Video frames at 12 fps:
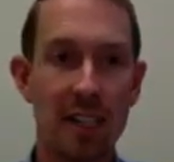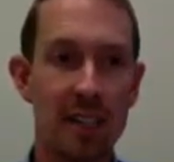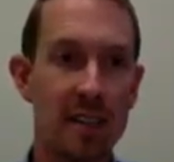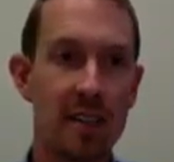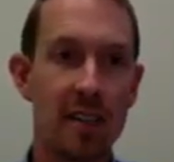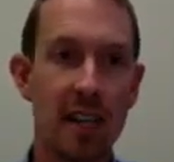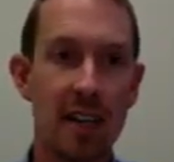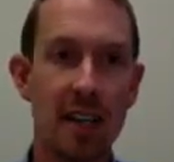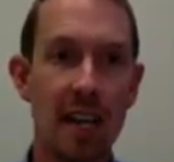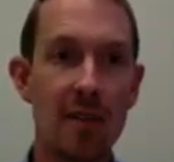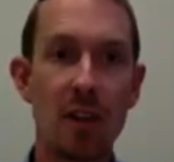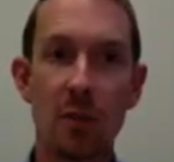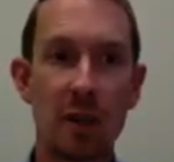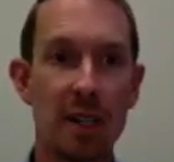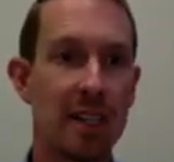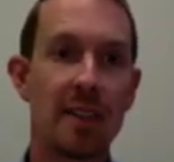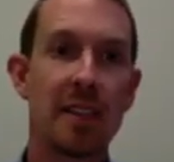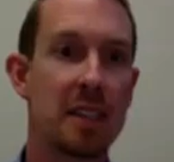and everyone
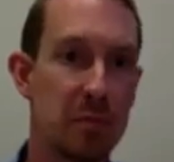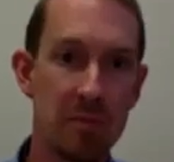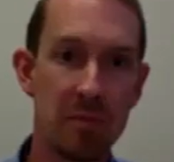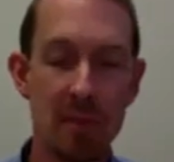in this,